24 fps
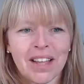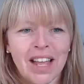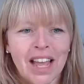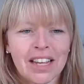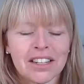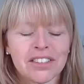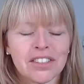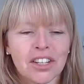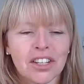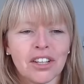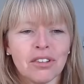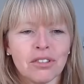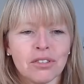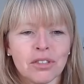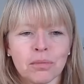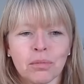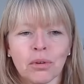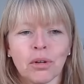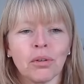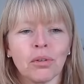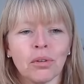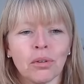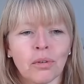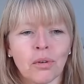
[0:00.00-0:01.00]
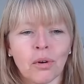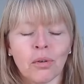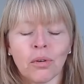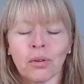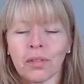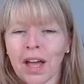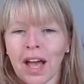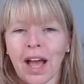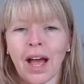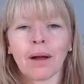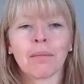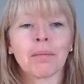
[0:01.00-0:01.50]
executable or, or
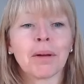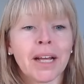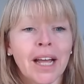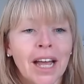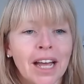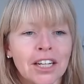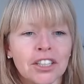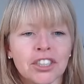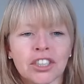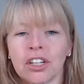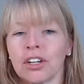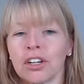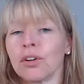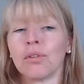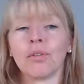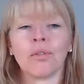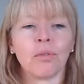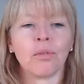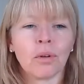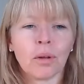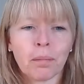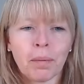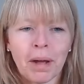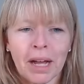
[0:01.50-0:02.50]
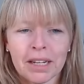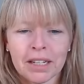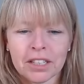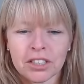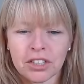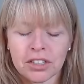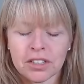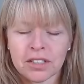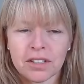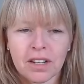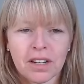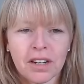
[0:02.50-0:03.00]
that application and all the
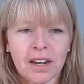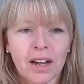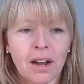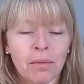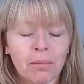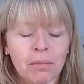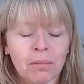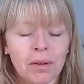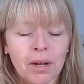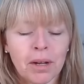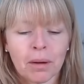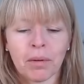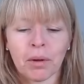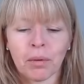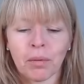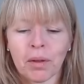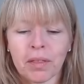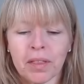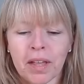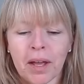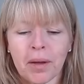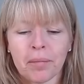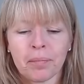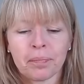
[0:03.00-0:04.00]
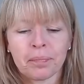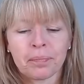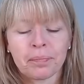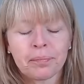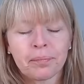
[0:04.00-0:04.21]
packages that are com- coming with it.